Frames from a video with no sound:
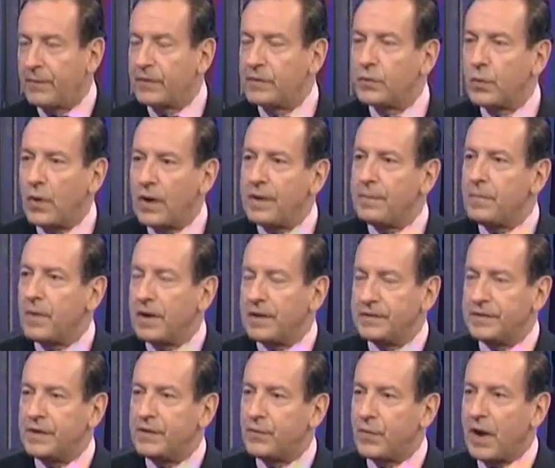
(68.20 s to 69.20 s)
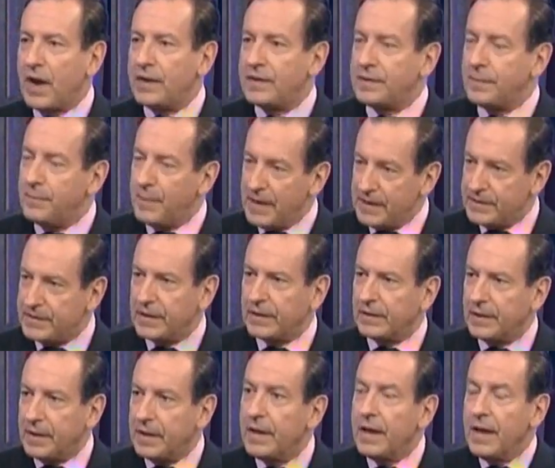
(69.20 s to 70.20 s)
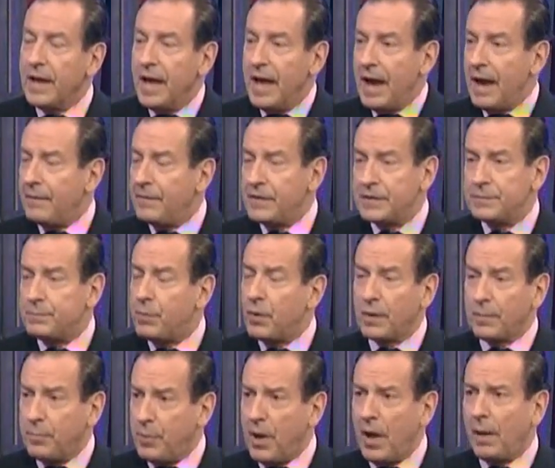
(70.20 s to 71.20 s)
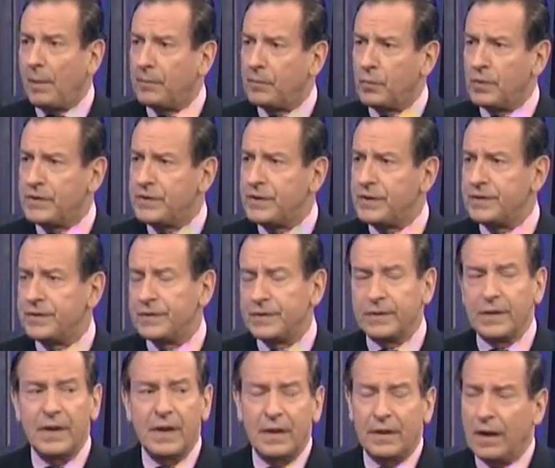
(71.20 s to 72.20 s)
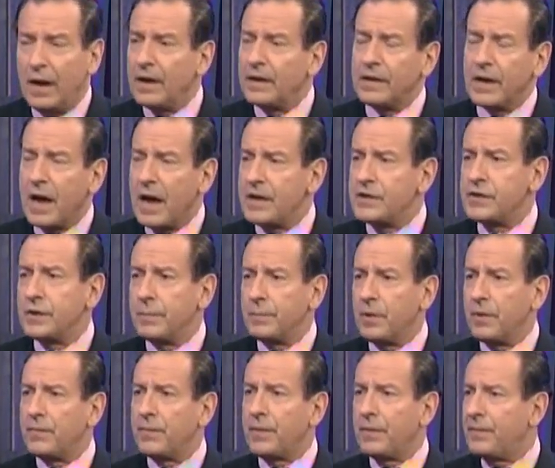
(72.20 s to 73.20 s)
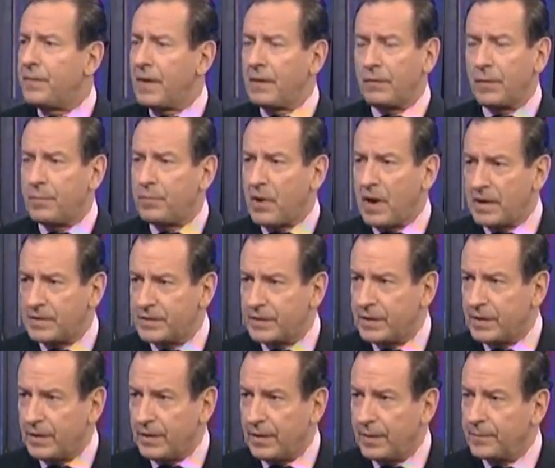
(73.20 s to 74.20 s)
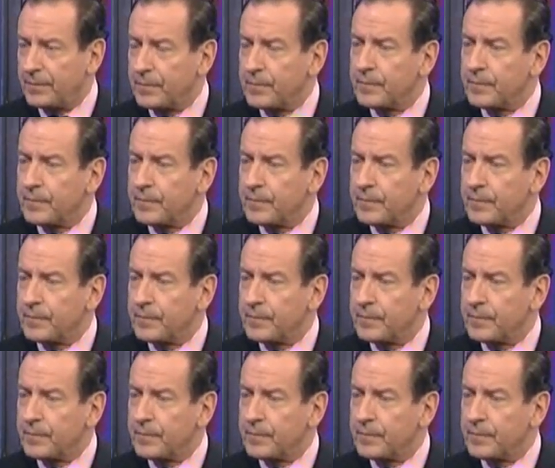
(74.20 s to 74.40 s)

And for 20 months, he tried to basically have this book pulped, which is unconscionable for a federal prosecutor.